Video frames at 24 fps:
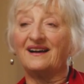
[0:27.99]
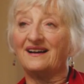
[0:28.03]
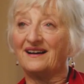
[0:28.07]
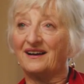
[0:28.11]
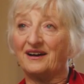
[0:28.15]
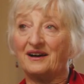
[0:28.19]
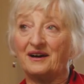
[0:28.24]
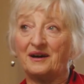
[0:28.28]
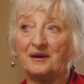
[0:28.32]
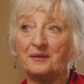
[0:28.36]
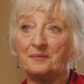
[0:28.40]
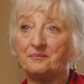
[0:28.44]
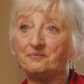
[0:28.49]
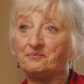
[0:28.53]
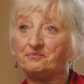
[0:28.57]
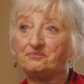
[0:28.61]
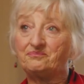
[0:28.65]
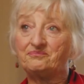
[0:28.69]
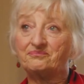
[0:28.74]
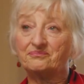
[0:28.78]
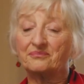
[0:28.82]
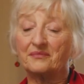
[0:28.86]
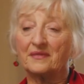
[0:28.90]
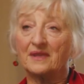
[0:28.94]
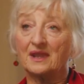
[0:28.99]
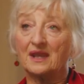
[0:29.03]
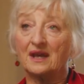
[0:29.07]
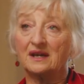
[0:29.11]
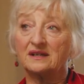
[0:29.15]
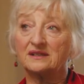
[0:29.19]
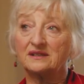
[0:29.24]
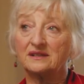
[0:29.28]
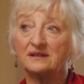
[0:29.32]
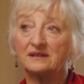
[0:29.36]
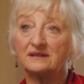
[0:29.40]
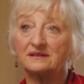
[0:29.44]
um,
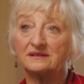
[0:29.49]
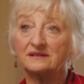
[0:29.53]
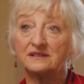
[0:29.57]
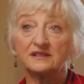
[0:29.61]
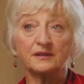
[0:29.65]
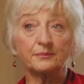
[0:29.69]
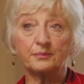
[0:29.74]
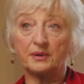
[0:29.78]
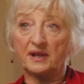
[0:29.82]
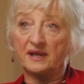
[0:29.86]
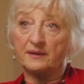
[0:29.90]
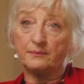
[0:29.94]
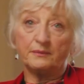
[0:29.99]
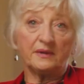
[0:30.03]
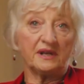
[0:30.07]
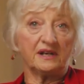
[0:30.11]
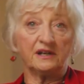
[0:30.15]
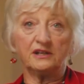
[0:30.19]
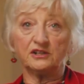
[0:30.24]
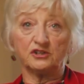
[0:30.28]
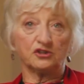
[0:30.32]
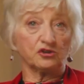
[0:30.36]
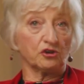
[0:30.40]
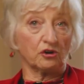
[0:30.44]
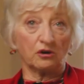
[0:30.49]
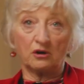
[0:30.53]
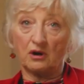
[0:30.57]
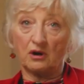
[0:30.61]
to play miniature